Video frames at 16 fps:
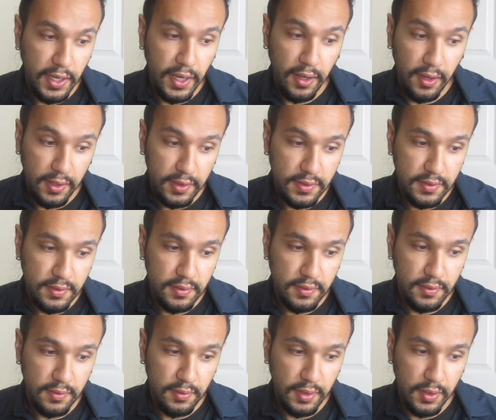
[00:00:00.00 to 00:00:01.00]
and chaos,
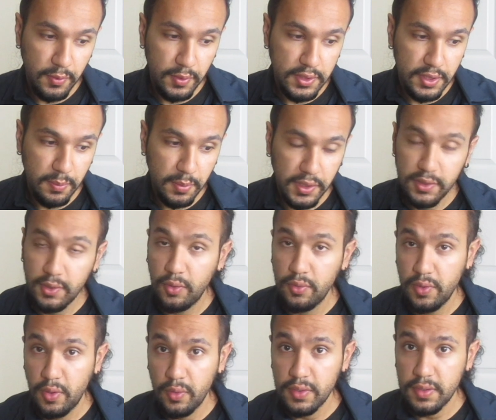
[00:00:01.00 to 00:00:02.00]
and we simply
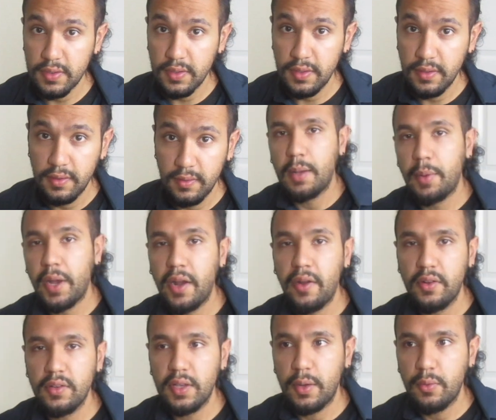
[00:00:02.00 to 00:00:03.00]
don't notice it. I
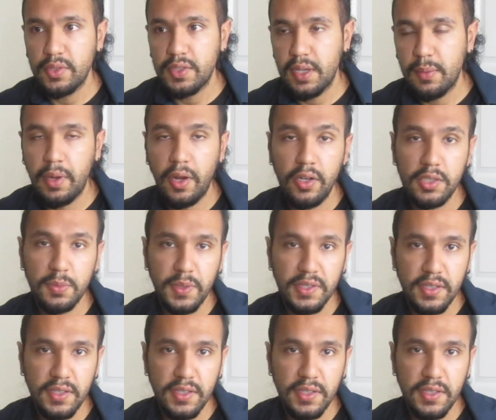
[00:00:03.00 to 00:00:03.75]
would say I'm higher on